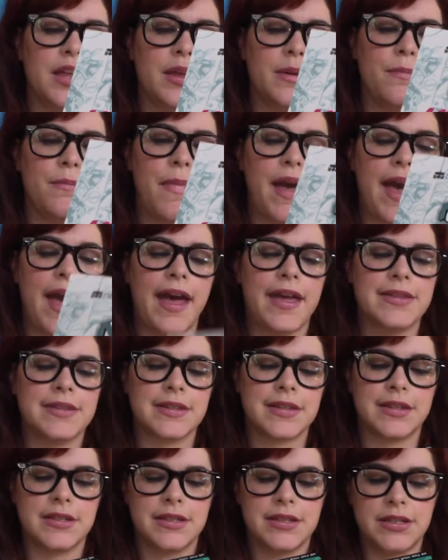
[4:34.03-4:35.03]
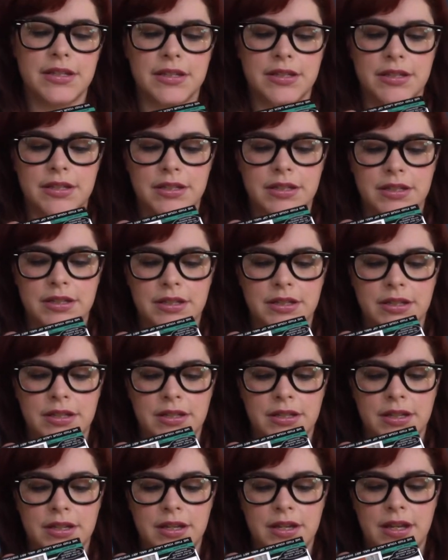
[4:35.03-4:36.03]
masked
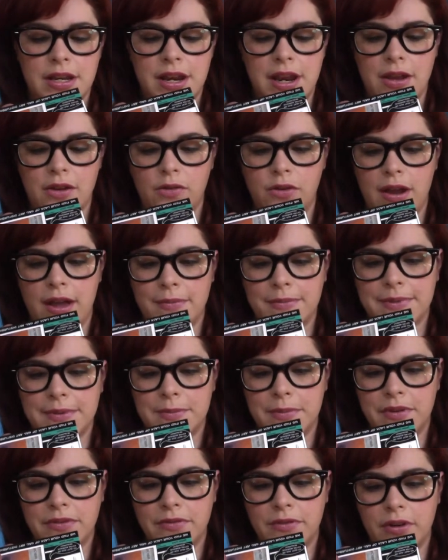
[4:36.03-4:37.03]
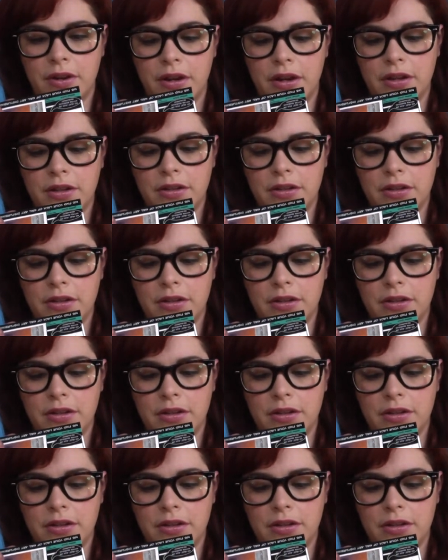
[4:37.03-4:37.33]
nail wraps before.